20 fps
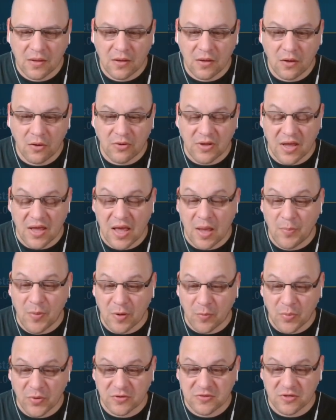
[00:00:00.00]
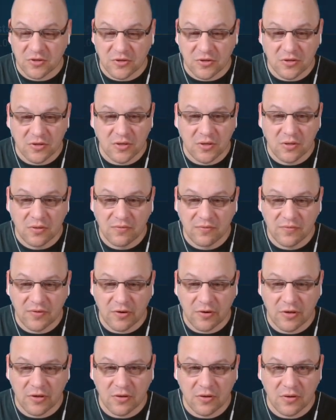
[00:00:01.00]
Okay, epic books are good.
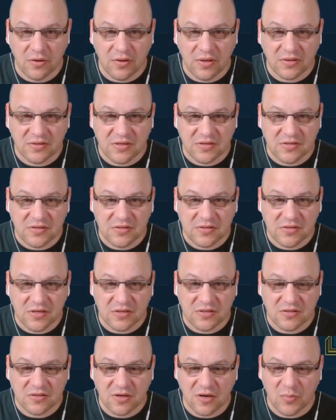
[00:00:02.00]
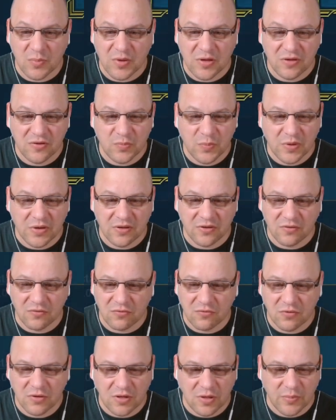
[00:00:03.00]
Very good. That's a 6-star piece, but it's
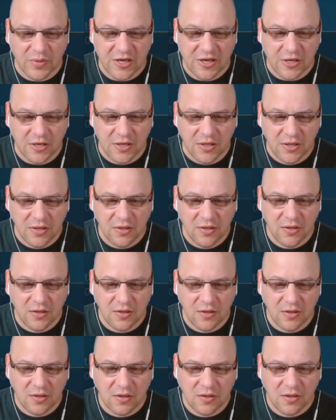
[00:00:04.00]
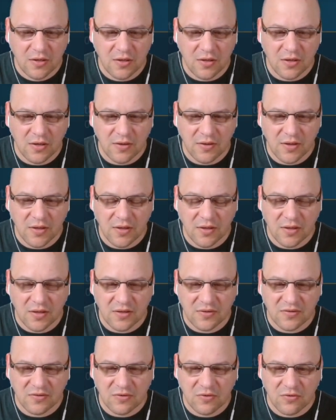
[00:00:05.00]
really bad. And then
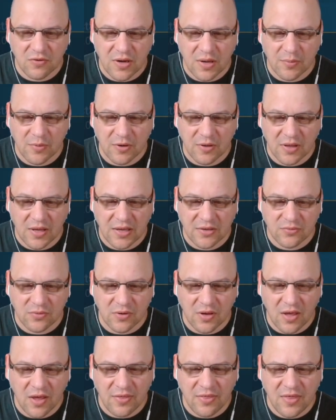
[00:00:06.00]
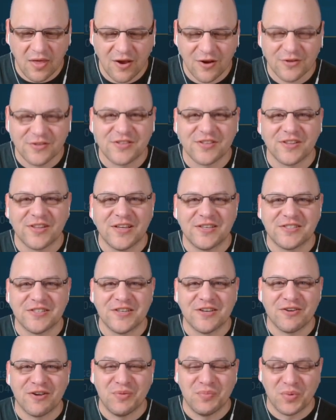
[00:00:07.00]
let's grab our last one. And there's the
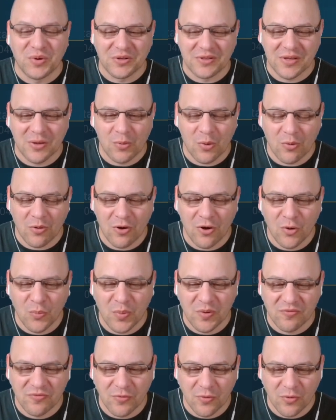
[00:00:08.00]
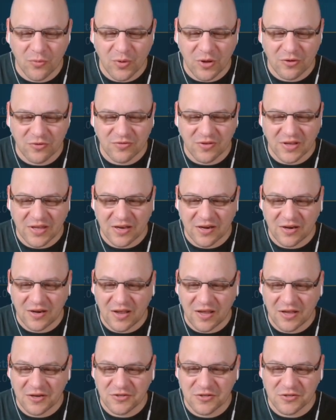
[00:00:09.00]
legendary book that we were hoping for. We also get an
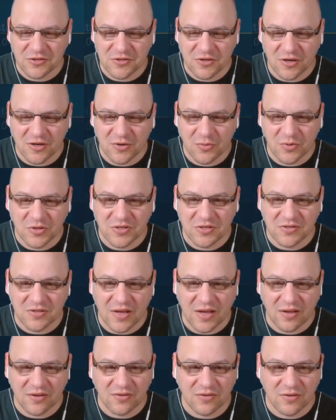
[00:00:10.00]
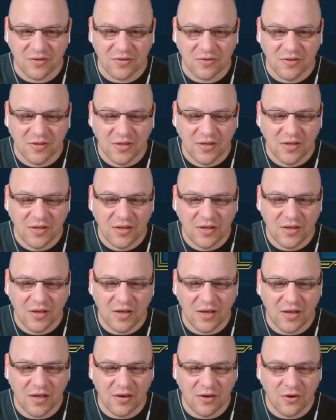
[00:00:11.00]
ancient shard, which is excellent.
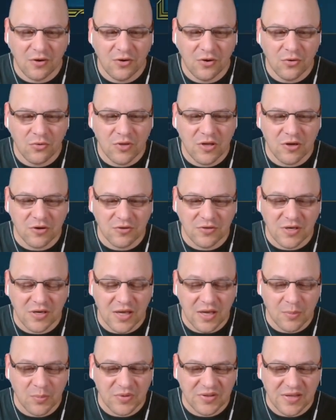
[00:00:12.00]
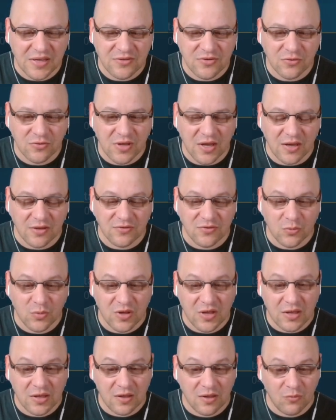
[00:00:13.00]
And no gear today, but that's okay. So
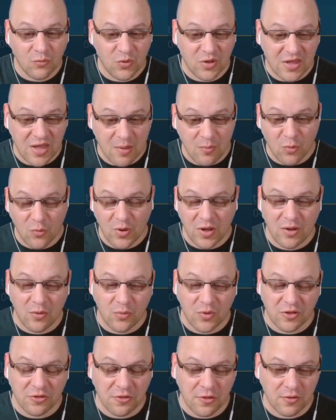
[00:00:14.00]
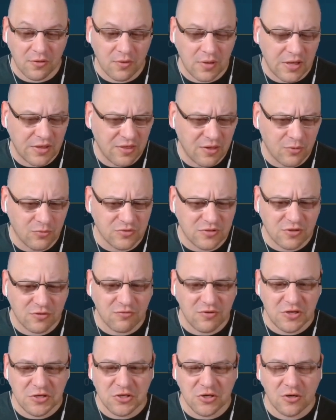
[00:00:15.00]
we came away with, I think it was
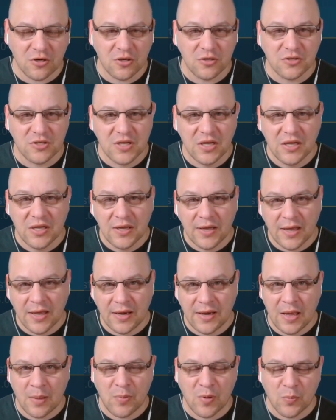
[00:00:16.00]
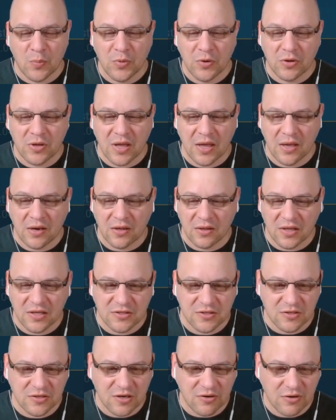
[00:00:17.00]
3 shards, an epic book, and a
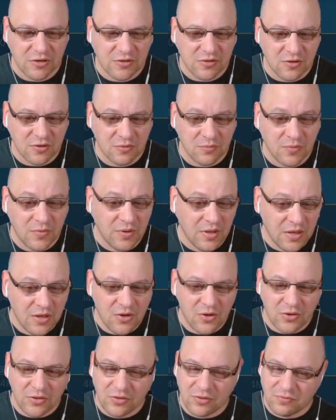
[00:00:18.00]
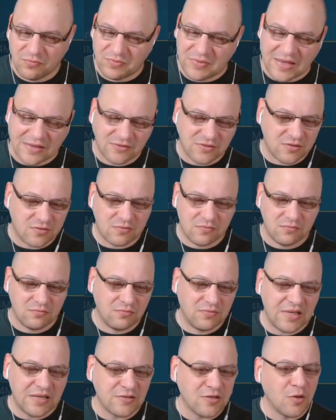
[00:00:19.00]
legendary tome. That's
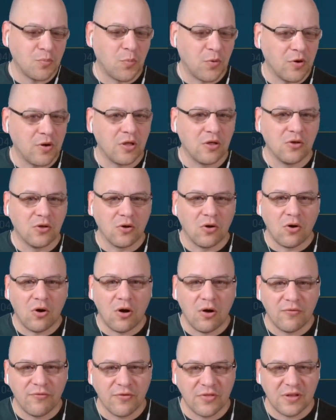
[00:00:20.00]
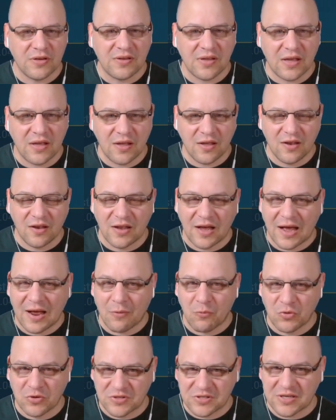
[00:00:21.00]
a pretty good haul for the day. I
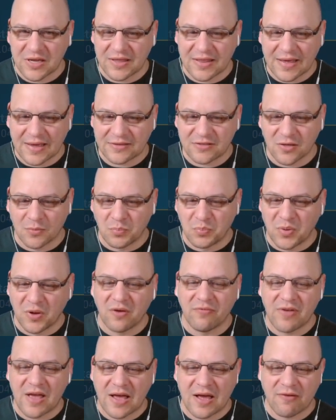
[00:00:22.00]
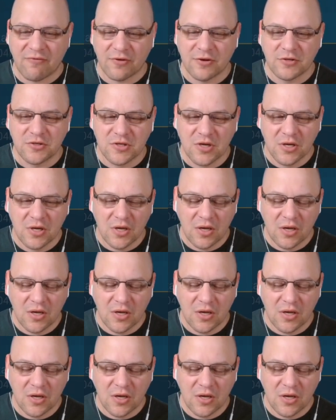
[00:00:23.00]
would say that's above average.